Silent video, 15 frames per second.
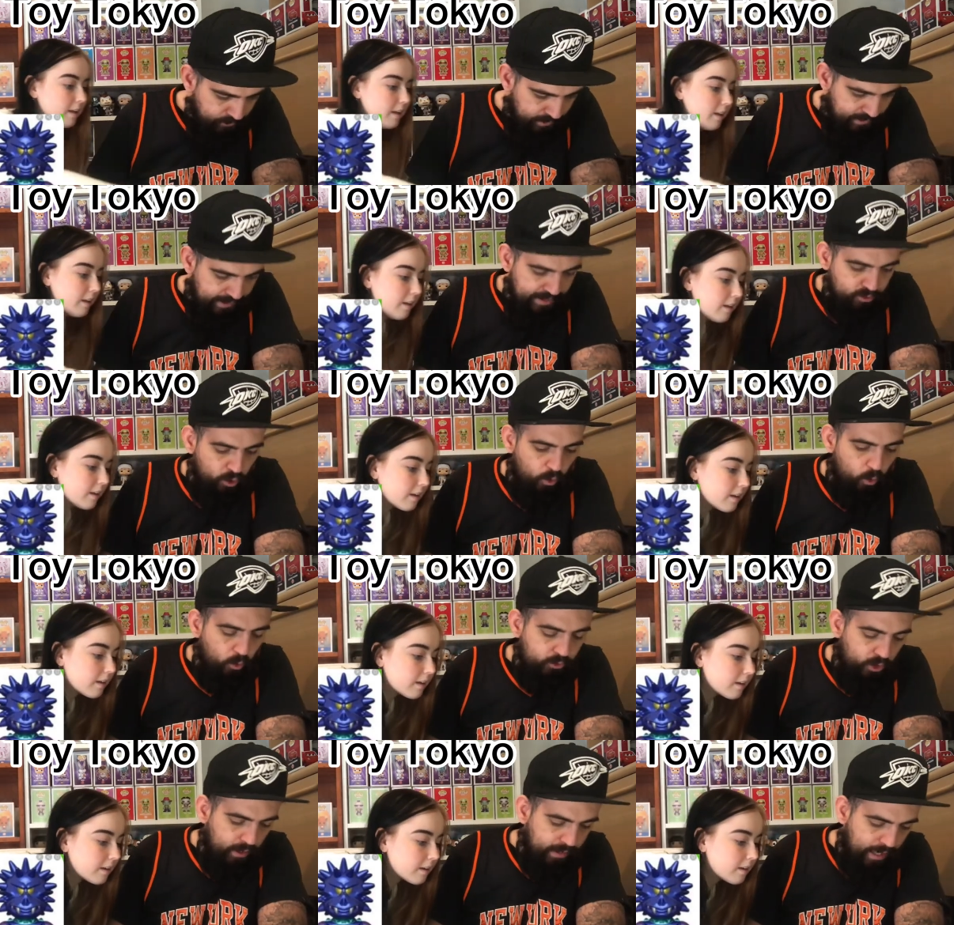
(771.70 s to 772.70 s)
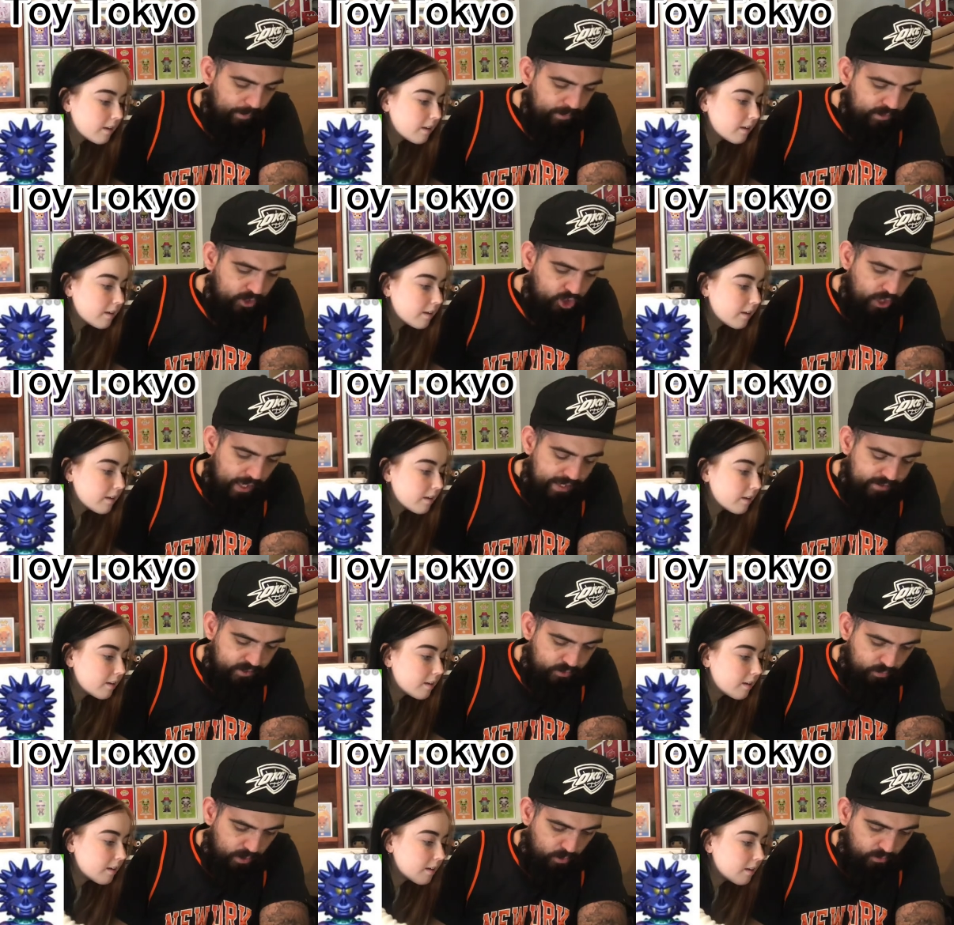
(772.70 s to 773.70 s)
Speaker 1: These also come as a chase as
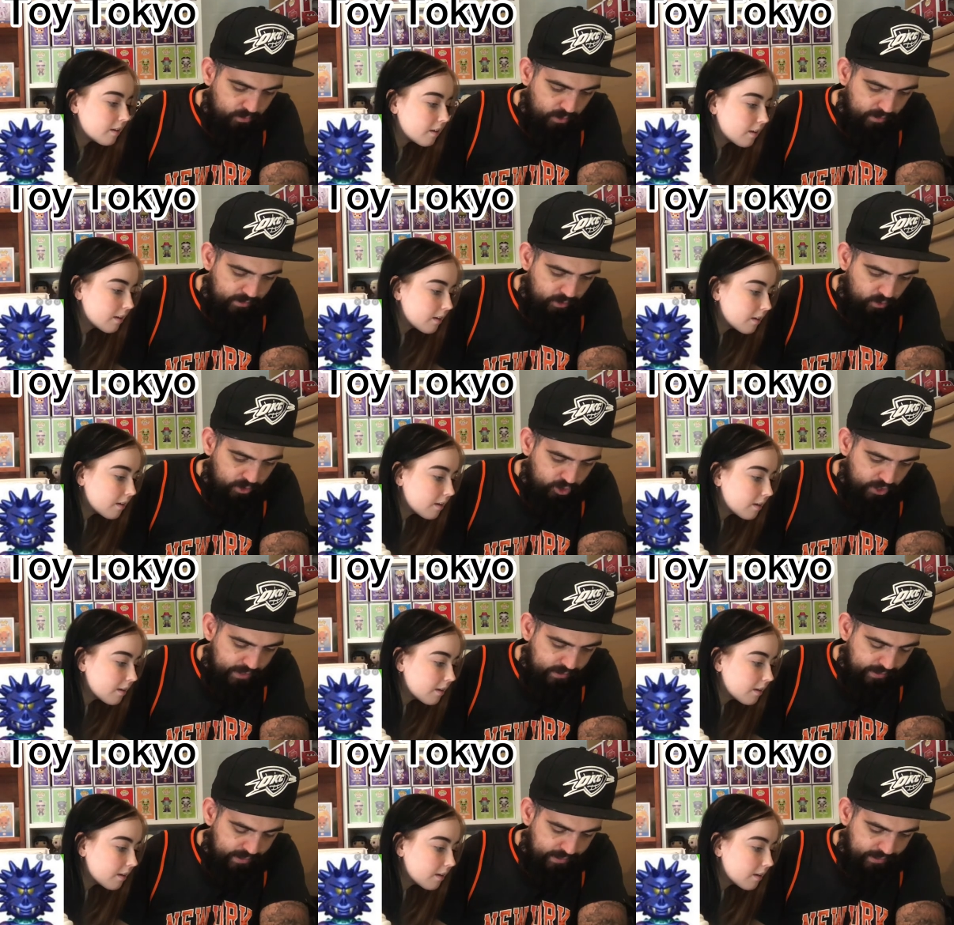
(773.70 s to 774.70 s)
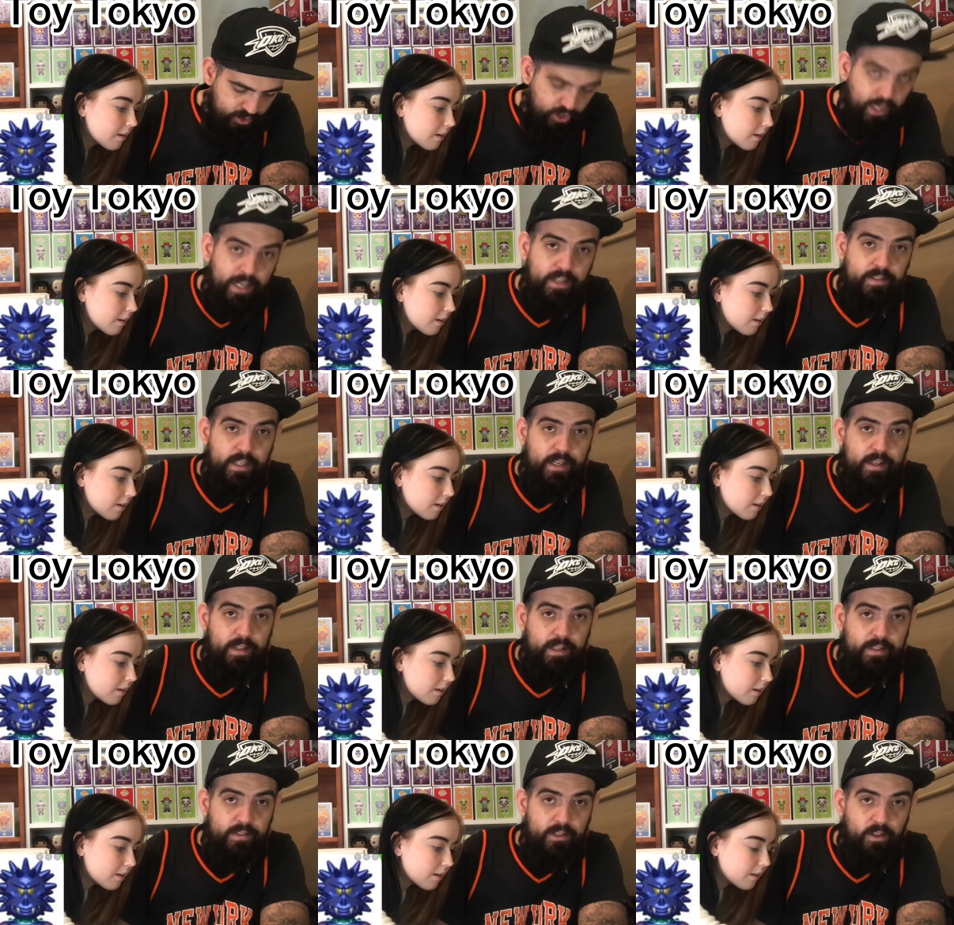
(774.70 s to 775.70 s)
well, so you got a chance of getting a chase out of
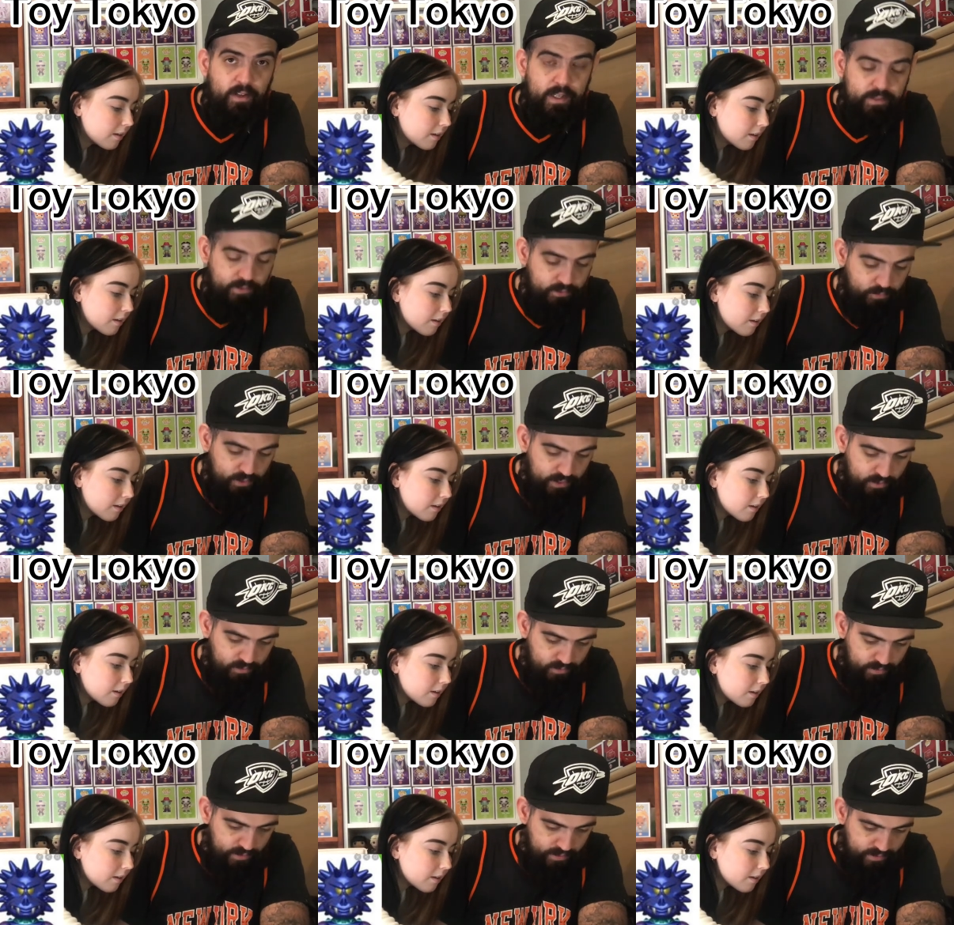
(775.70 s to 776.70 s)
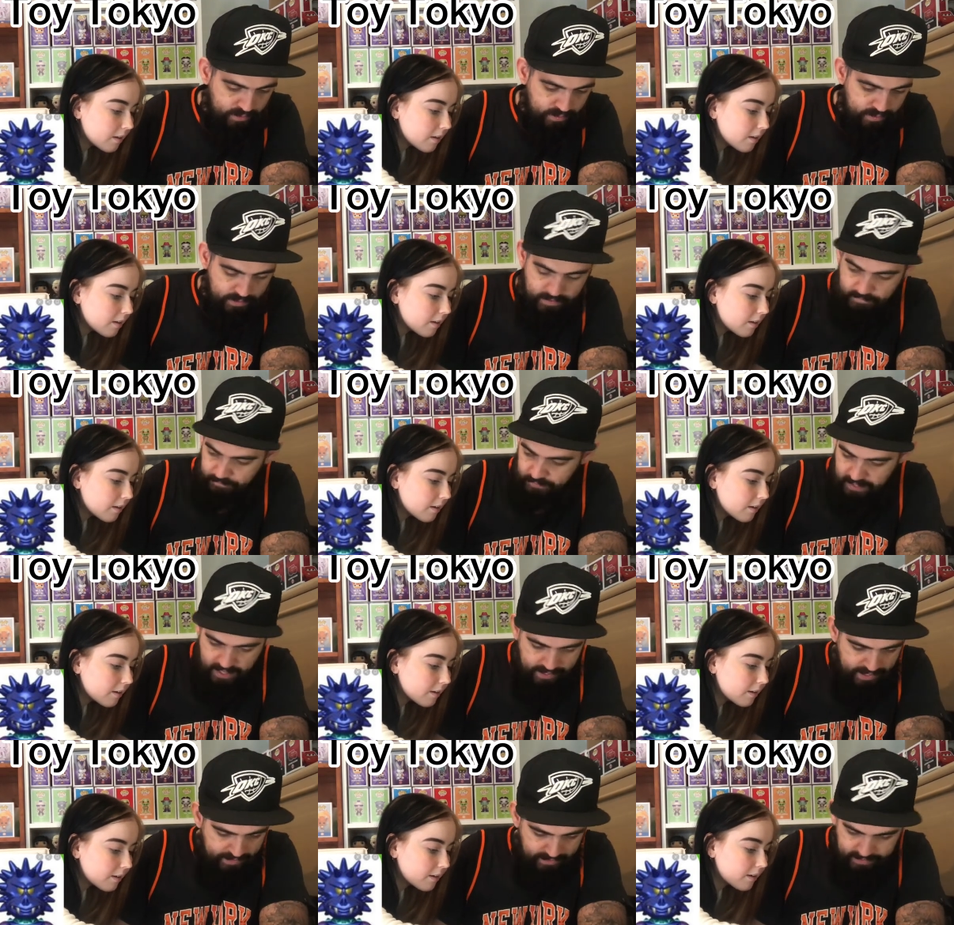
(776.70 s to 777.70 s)
these guys as well. And
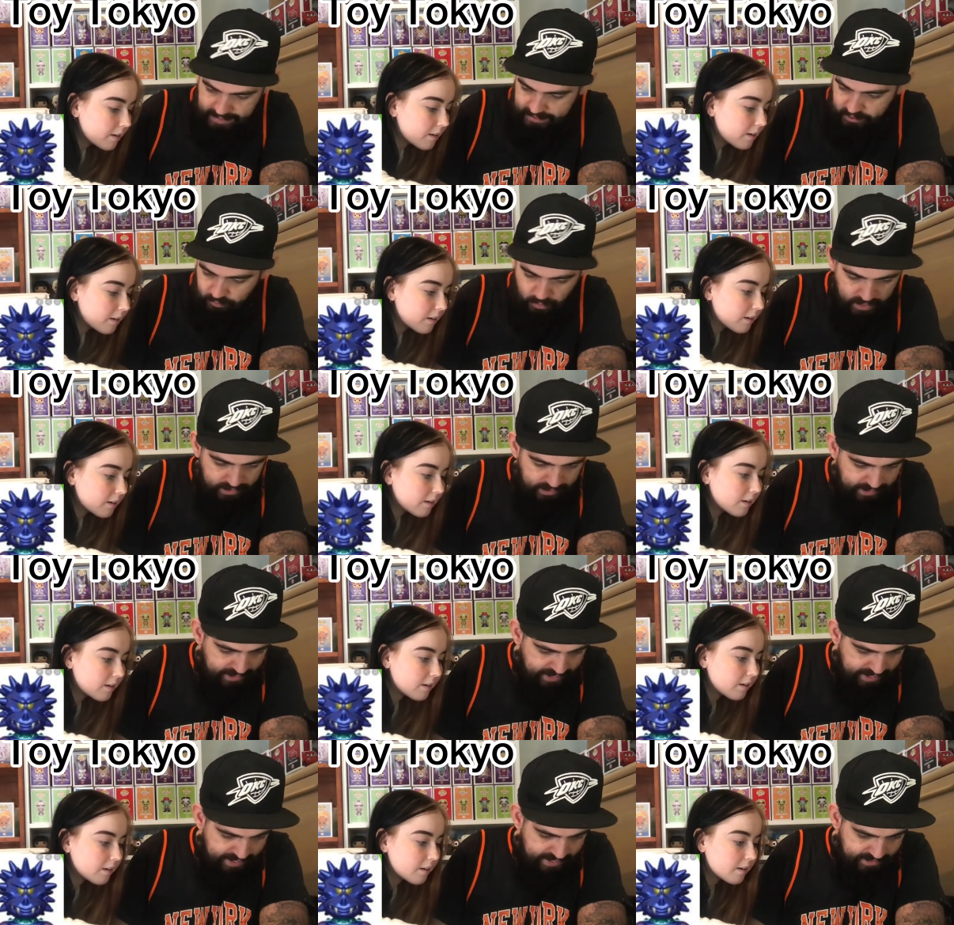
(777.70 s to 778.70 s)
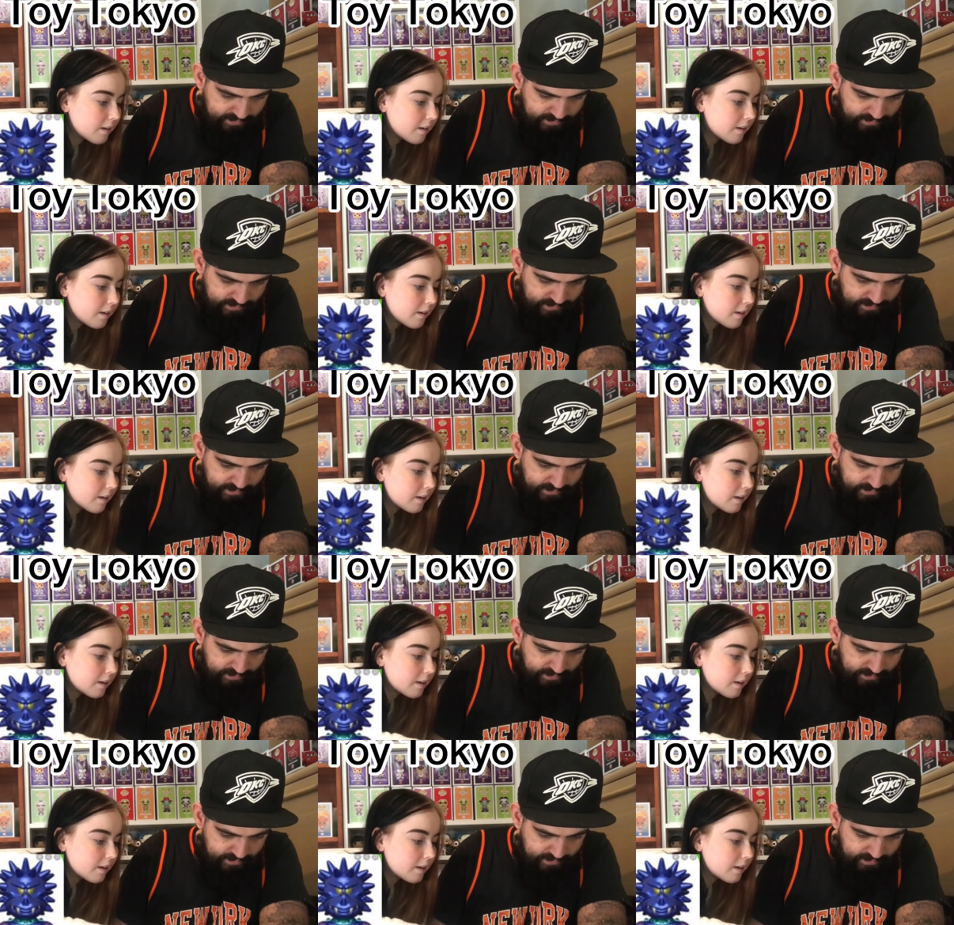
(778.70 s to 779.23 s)
then the next one is